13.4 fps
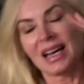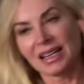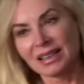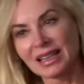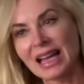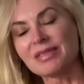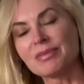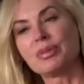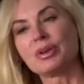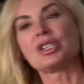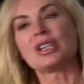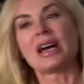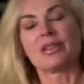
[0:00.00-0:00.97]
kind of
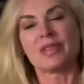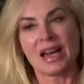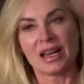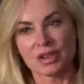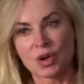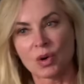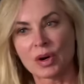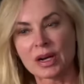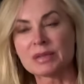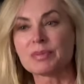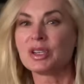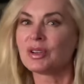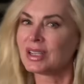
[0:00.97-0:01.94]
push out that
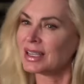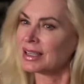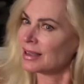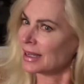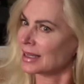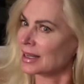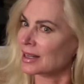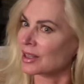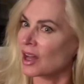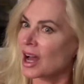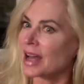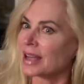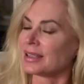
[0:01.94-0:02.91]
noise. But I get it a
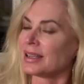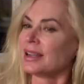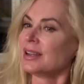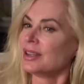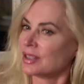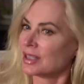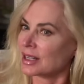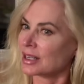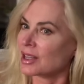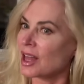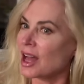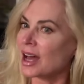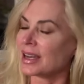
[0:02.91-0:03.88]
lot. You get it
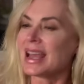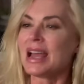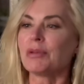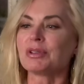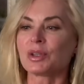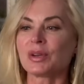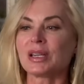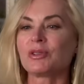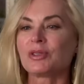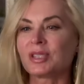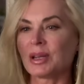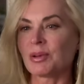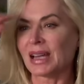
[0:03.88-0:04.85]
a lot. It was so
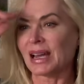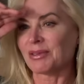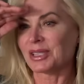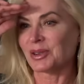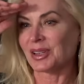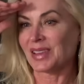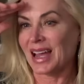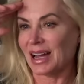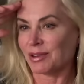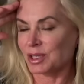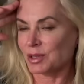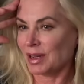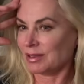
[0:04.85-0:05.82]
interesting when I was doing The
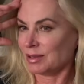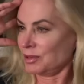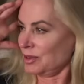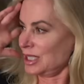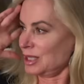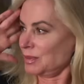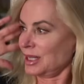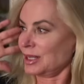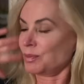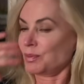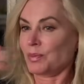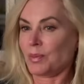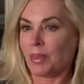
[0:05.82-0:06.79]
Housewives, Maurice,
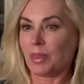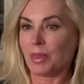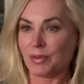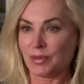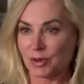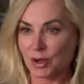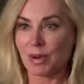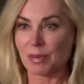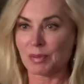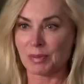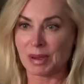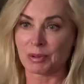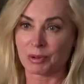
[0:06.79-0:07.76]
because soap
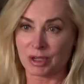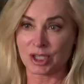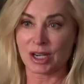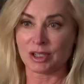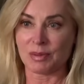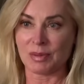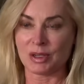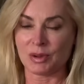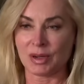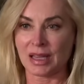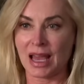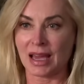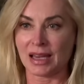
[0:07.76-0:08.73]
opera people were judging me
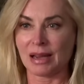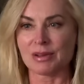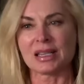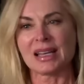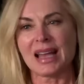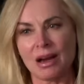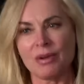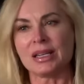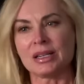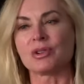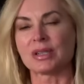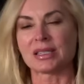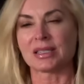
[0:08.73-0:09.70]
doing that. I was like, how
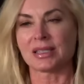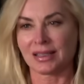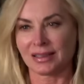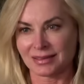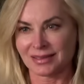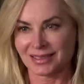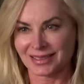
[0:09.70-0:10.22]
interesting.